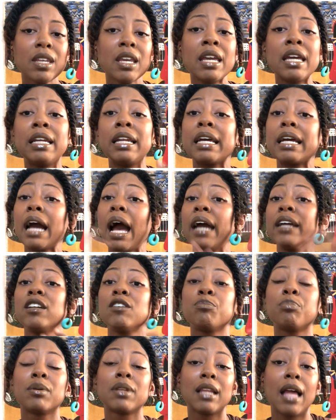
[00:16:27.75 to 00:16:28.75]
And it kind
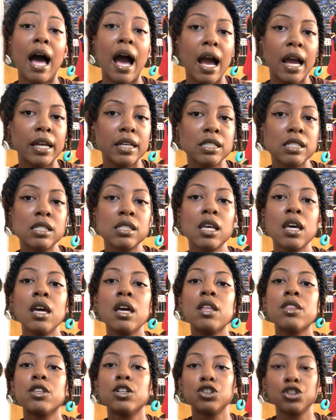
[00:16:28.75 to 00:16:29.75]
of blinds
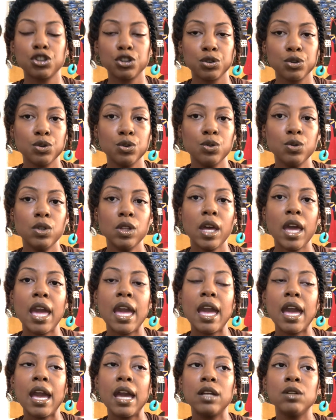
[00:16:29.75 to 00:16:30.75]
the truth
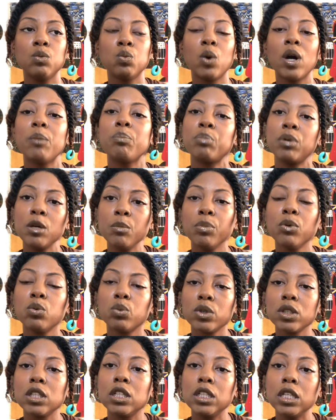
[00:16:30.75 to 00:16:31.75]
and what people
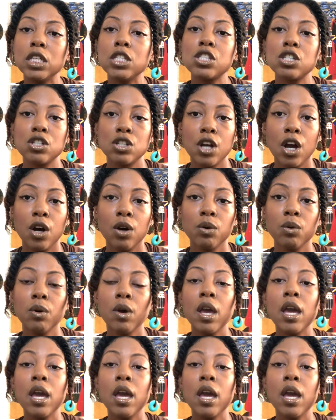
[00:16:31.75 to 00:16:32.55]
really need to know.